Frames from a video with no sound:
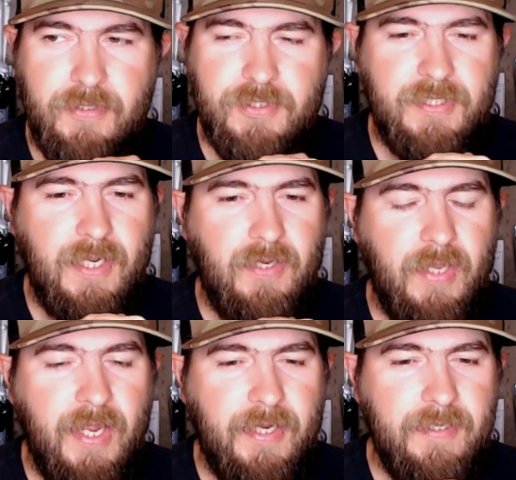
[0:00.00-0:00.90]
Just kind of
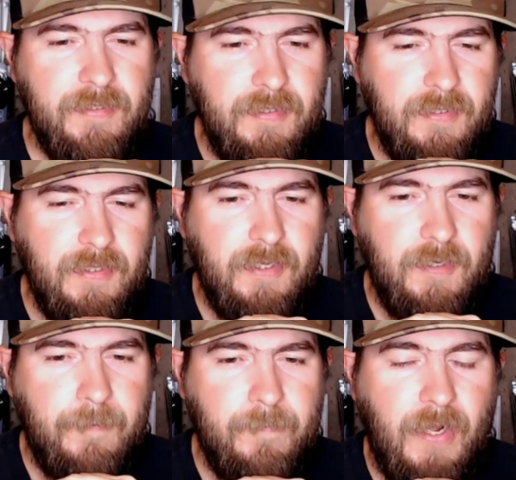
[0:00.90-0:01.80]
lacking.
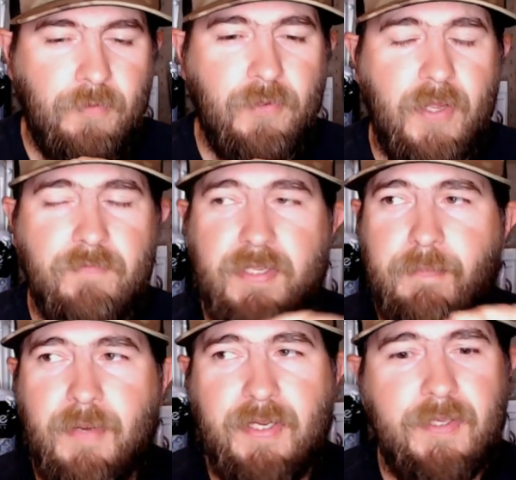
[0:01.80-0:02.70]
Um, I'd love to get
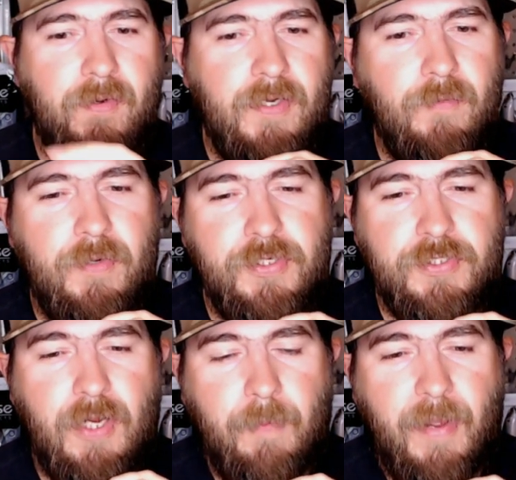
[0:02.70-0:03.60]
Mikey on here and we just
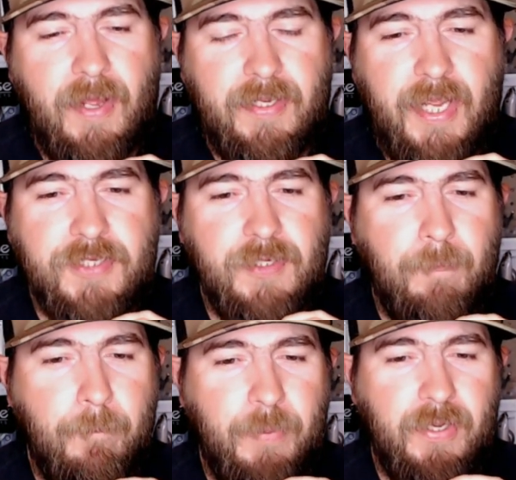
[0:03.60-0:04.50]
talk about catching
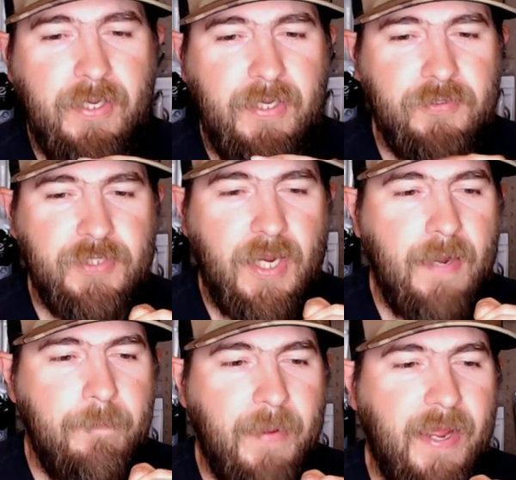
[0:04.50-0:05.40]
big, giant
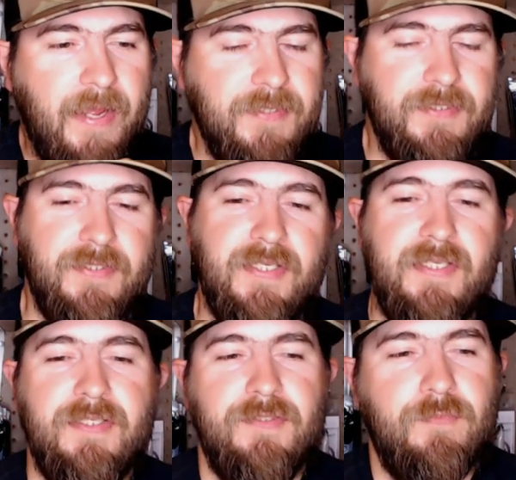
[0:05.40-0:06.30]
bass because he
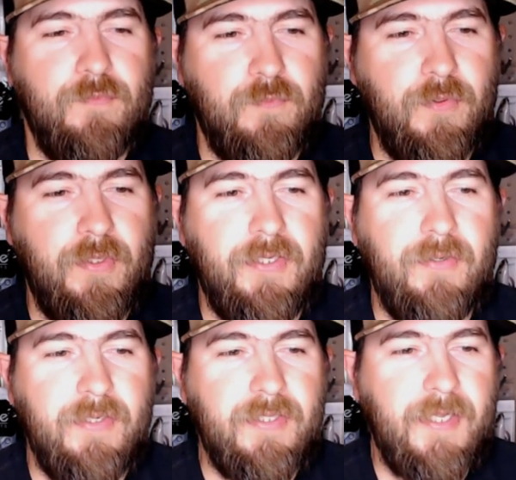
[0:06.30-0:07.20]
is really
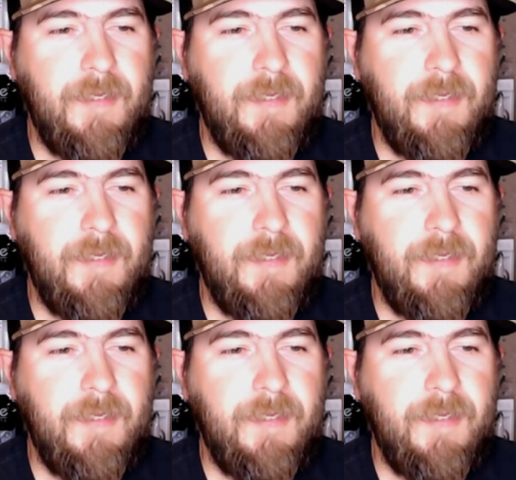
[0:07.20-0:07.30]
good at that.